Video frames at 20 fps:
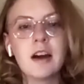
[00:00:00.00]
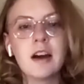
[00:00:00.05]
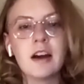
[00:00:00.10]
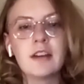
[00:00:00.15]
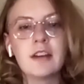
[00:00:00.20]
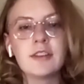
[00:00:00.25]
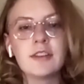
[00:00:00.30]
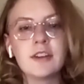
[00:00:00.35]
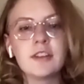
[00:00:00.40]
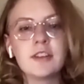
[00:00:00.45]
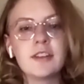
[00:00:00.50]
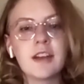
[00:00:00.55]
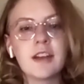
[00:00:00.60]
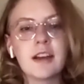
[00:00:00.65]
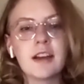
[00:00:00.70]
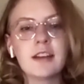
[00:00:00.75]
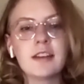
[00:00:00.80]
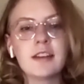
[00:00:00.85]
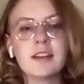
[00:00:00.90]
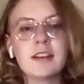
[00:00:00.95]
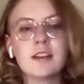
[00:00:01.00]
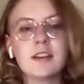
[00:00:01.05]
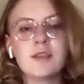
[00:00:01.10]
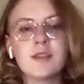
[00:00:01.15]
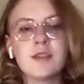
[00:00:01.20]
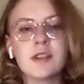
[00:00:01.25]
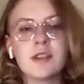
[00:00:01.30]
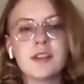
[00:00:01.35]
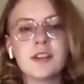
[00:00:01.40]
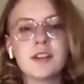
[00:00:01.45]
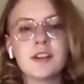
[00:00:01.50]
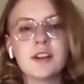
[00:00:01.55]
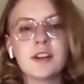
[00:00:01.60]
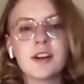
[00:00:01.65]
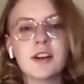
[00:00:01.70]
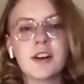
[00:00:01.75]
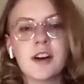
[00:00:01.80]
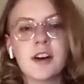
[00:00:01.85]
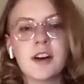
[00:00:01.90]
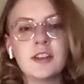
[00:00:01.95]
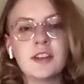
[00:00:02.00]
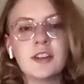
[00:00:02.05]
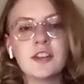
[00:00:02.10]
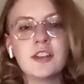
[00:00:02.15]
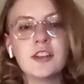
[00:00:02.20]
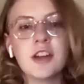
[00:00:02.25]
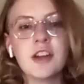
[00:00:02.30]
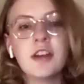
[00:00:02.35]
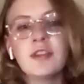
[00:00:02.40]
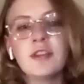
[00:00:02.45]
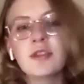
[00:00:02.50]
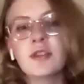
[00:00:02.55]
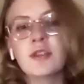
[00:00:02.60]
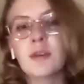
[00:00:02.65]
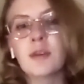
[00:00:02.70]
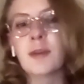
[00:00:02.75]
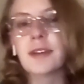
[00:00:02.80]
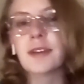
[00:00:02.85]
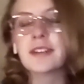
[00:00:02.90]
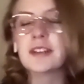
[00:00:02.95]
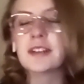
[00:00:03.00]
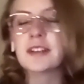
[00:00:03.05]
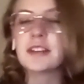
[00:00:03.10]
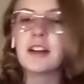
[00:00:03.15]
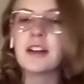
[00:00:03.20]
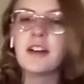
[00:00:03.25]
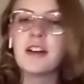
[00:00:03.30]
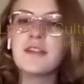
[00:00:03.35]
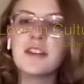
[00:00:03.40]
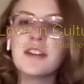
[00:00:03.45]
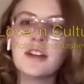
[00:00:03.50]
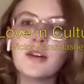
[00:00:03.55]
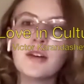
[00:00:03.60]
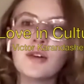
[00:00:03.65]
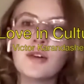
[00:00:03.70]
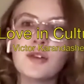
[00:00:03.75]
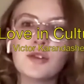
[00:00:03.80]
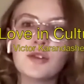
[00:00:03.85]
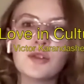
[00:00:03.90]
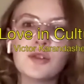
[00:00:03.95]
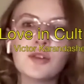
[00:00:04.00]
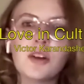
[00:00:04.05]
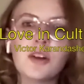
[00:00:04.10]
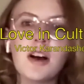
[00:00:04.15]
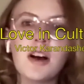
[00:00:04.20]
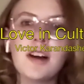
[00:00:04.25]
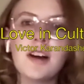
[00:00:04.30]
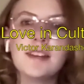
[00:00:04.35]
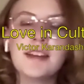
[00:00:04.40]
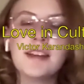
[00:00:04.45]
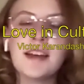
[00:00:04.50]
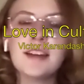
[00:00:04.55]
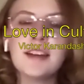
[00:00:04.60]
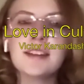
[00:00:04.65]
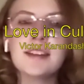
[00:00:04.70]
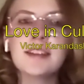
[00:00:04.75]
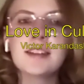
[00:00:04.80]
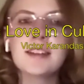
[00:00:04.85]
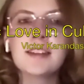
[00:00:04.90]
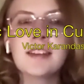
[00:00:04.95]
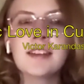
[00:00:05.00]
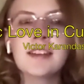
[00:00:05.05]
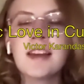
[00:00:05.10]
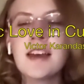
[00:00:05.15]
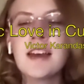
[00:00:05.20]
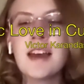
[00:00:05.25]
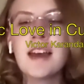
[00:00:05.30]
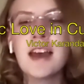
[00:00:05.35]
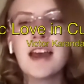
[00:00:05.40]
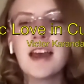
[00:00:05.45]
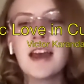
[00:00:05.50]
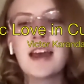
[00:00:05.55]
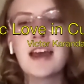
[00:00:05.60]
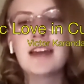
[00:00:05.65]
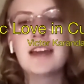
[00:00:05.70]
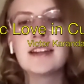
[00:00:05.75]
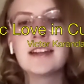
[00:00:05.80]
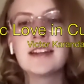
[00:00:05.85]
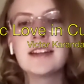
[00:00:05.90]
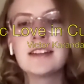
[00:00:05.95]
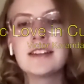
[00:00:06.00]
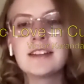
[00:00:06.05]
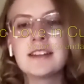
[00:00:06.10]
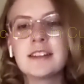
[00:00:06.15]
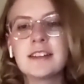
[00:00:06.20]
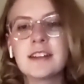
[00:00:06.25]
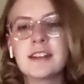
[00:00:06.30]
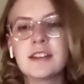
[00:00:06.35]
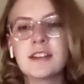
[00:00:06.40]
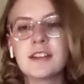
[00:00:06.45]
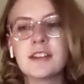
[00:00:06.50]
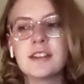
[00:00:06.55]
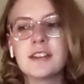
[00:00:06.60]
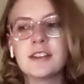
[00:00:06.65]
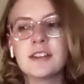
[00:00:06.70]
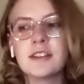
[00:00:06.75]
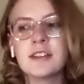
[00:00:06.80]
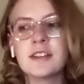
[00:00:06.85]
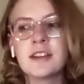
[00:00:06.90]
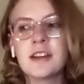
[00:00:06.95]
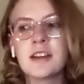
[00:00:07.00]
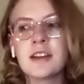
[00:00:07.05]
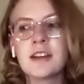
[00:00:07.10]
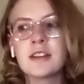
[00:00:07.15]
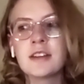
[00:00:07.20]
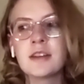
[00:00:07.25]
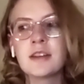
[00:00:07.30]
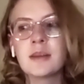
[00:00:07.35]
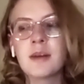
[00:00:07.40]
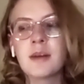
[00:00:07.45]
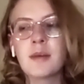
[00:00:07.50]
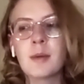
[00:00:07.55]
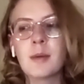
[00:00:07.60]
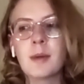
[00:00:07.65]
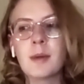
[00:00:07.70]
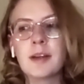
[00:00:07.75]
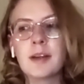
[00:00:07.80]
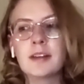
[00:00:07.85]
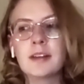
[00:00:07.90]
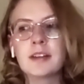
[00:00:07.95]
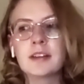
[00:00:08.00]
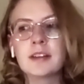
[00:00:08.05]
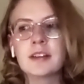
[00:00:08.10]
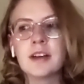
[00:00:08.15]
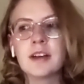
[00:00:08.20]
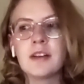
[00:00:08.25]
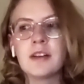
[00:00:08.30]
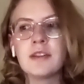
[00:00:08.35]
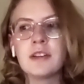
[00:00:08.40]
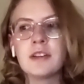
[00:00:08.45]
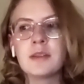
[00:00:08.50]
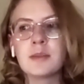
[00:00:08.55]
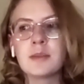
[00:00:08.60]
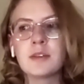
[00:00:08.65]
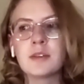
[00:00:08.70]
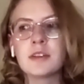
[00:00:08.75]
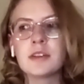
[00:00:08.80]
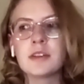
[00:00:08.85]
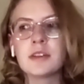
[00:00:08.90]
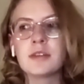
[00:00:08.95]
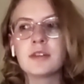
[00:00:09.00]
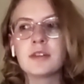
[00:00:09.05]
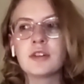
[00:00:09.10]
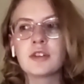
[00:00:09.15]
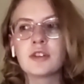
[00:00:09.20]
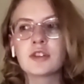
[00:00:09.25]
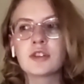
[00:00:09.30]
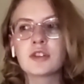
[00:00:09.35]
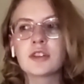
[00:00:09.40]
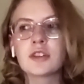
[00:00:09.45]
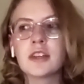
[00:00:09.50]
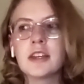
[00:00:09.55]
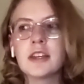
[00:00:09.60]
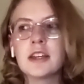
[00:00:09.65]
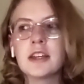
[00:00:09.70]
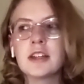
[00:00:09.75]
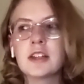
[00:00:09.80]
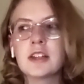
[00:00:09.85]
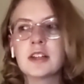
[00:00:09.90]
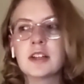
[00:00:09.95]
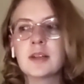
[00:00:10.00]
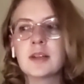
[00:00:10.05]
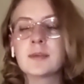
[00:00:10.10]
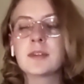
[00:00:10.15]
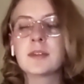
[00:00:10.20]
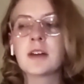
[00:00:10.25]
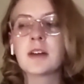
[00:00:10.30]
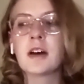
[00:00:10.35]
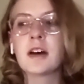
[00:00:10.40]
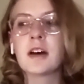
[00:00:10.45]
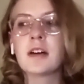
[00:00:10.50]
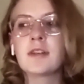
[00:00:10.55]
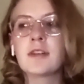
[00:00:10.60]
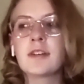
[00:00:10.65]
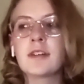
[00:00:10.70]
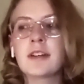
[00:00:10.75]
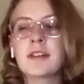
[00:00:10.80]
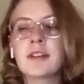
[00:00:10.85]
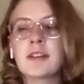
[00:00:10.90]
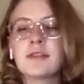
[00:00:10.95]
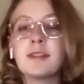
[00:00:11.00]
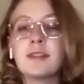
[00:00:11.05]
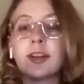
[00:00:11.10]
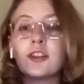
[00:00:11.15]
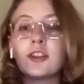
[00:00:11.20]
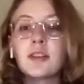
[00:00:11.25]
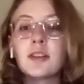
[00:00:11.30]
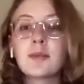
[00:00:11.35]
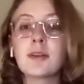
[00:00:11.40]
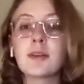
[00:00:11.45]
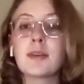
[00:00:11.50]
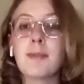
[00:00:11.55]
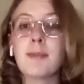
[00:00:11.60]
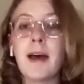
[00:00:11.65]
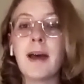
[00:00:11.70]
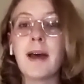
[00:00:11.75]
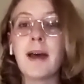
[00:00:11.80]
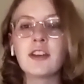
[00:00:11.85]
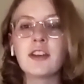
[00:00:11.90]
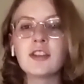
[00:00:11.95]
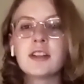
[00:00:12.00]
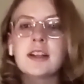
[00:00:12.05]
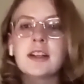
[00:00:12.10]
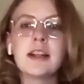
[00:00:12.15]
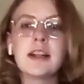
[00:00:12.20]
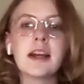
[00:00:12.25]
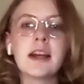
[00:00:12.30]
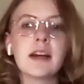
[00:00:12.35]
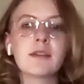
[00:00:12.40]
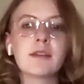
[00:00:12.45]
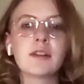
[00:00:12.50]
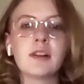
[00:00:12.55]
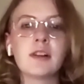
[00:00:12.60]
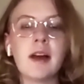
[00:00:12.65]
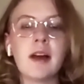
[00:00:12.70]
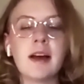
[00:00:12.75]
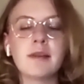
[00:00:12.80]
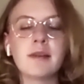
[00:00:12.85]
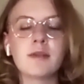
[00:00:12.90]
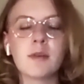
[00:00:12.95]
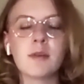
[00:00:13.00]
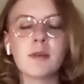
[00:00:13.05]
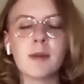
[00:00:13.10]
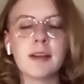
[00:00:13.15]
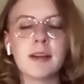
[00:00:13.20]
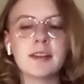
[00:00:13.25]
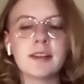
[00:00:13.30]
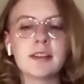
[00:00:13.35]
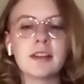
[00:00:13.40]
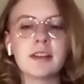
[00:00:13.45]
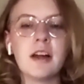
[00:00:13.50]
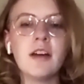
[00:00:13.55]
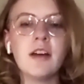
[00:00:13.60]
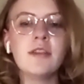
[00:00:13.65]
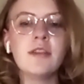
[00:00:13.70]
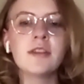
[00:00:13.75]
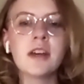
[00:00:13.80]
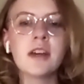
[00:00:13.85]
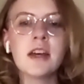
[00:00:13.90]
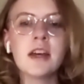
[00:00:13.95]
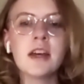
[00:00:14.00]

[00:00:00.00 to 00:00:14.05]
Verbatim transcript: Our first text is Victor Karandashev, Romantic Love in Cultural Contexts, and it discusses the way romantic love is perceived culturally in terms of a conflation with passionate and rela- romantic love